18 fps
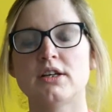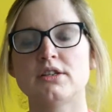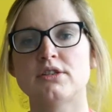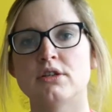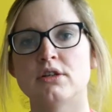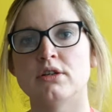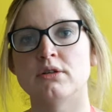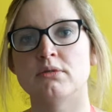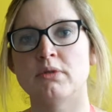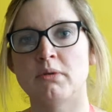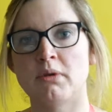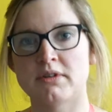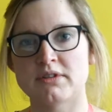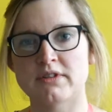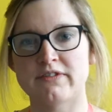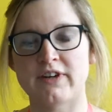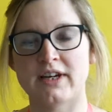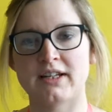So we
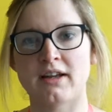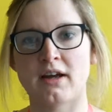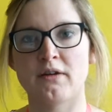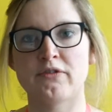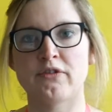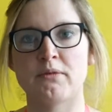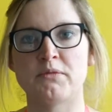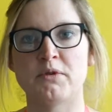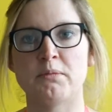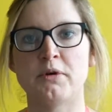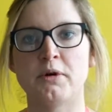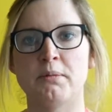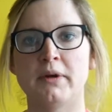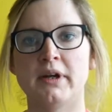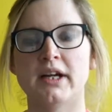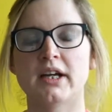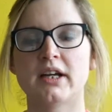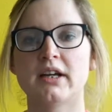want to find out from the
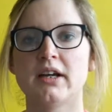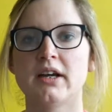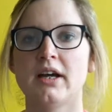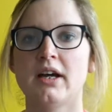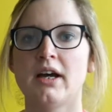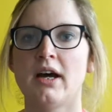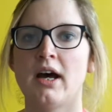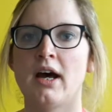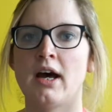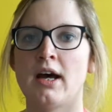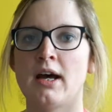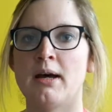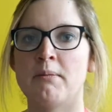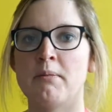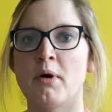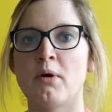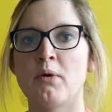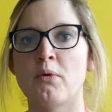public
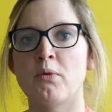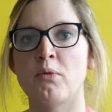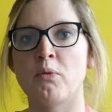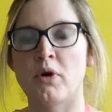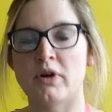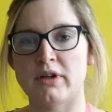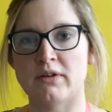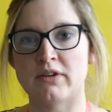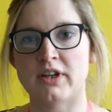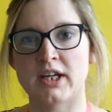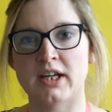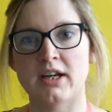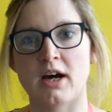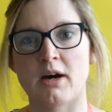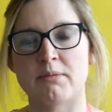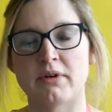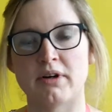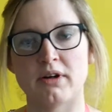what you
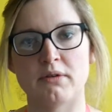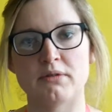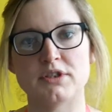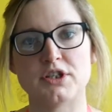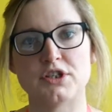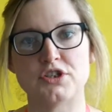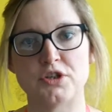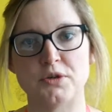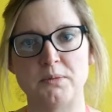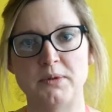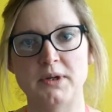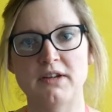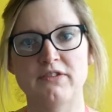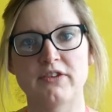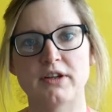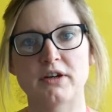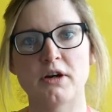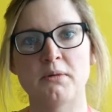think our priorities should be
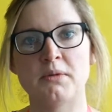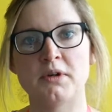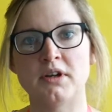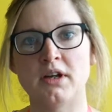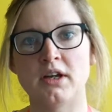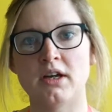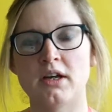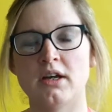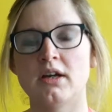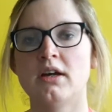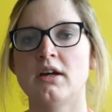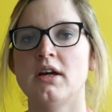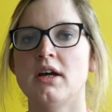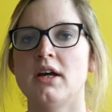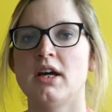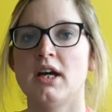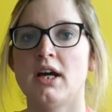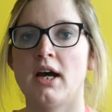for the coming year.
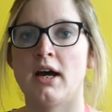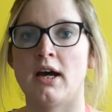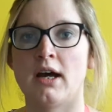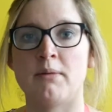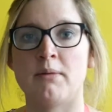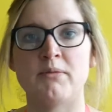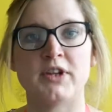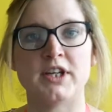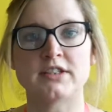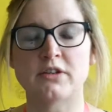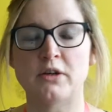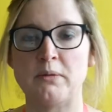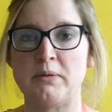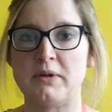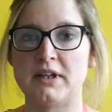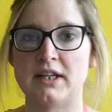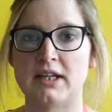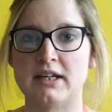This
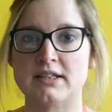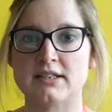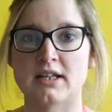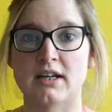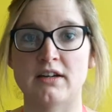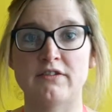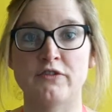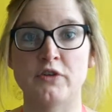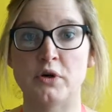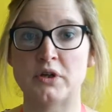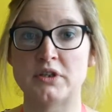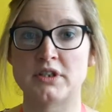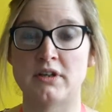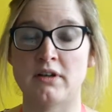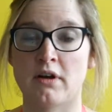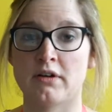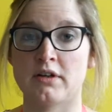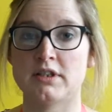could be things like
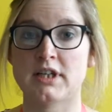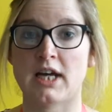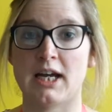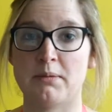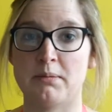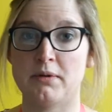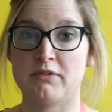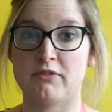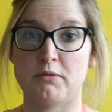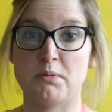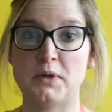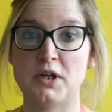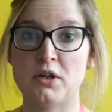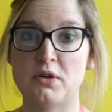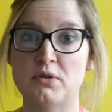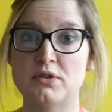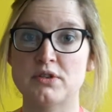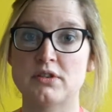focusing on a type of
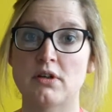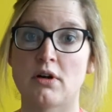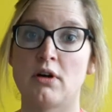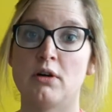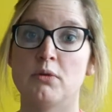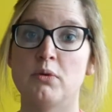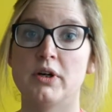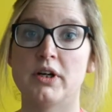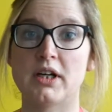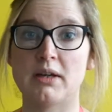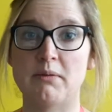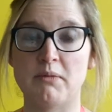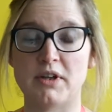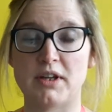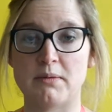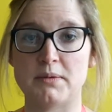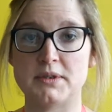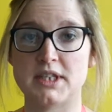abuse or
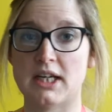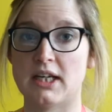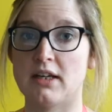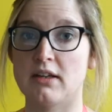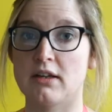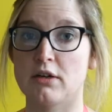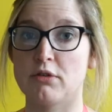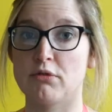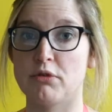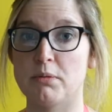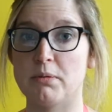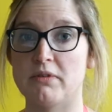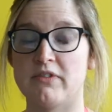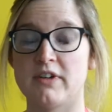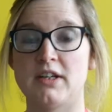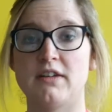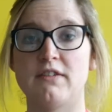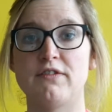working with a particular group
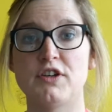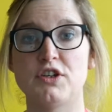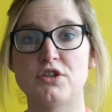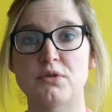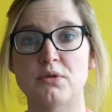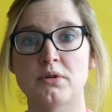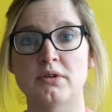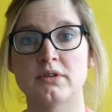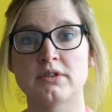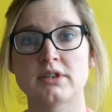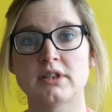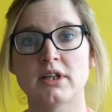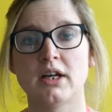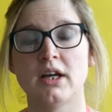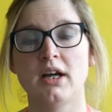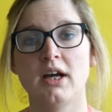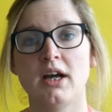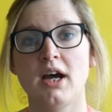of
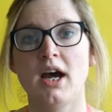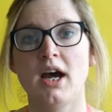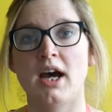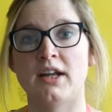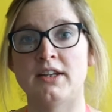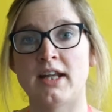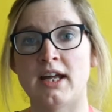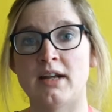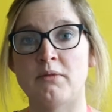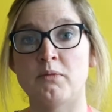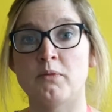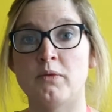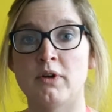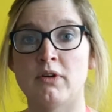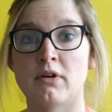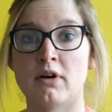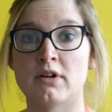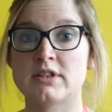individuals. And then
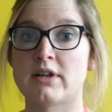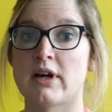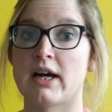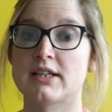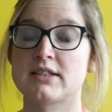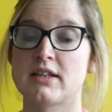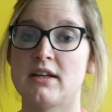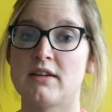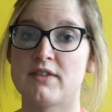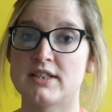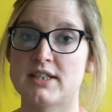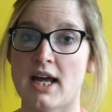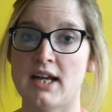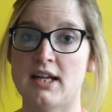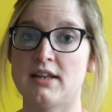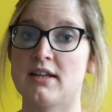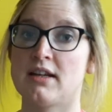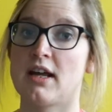we were also asking if there's
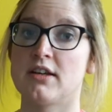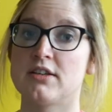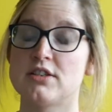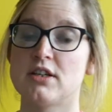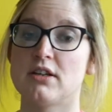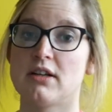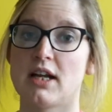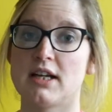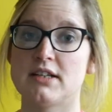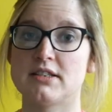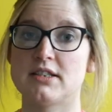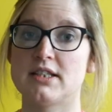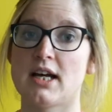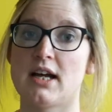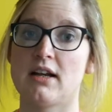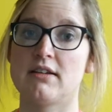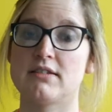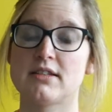anything else you'd like to
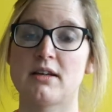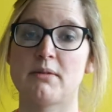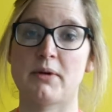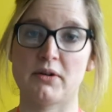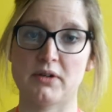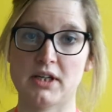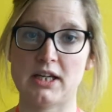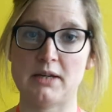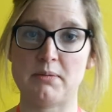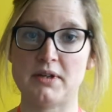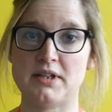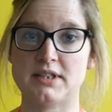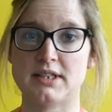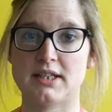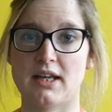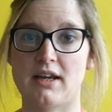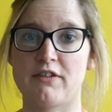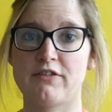tell us about keeping
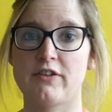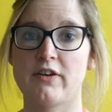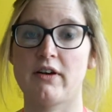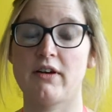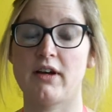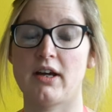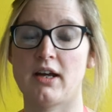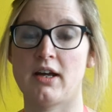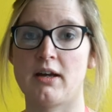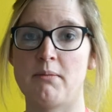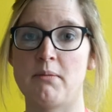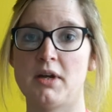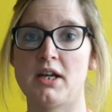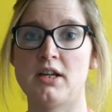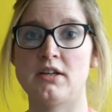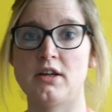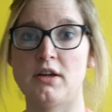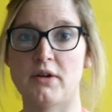safe
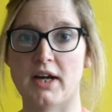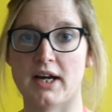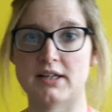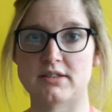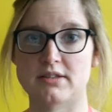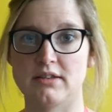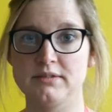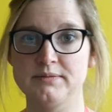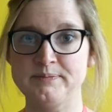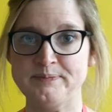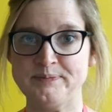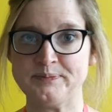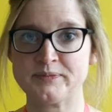in Newcastle.